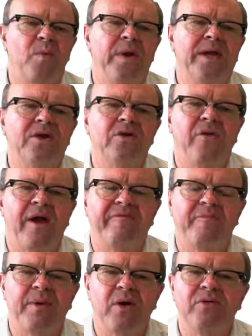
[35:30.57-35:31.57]
we can
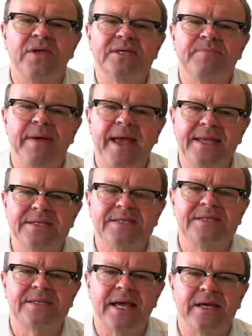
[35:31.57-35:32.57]
graph both his band's
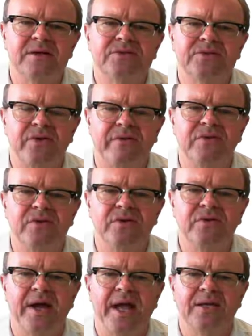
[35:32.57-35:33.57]
sales
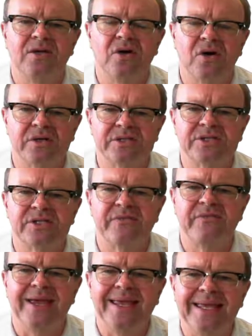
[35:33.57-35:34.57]
revenue and costs
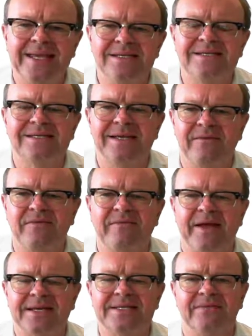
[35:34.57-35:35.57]
for each level
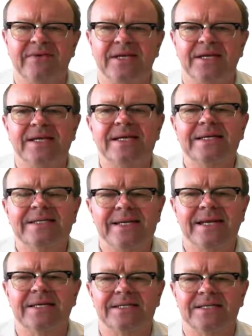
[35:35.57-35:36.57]
of activity,
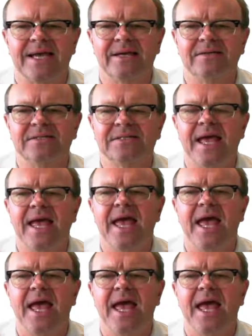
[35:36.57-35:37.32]
ticket sales,